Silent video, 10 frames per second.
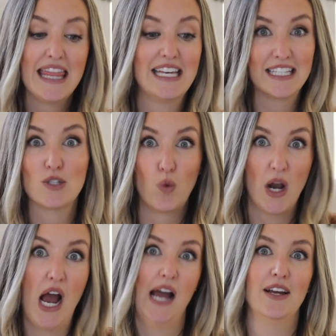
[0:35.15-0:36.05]
This is
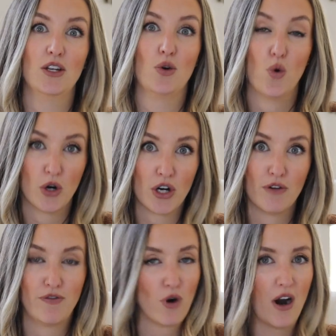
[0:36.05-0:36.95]
what I order
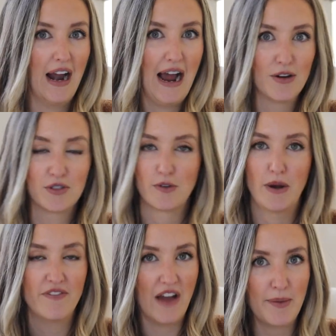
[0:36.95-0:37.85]
for our house, for
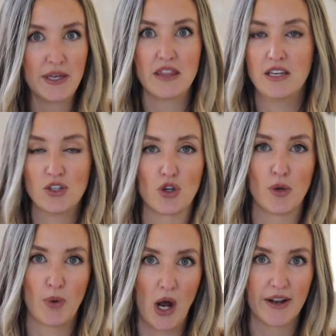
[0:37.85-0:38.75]
my family. These are
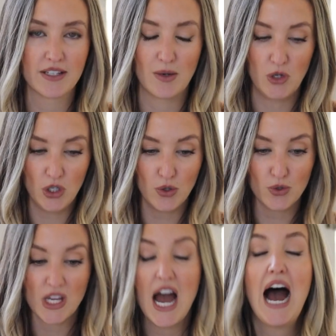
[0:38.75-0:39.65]
the products that we
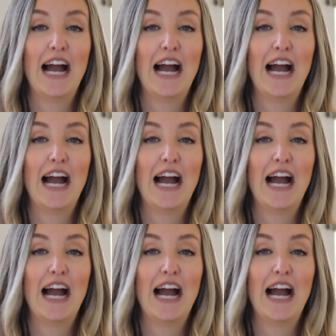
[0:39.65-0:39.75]
use.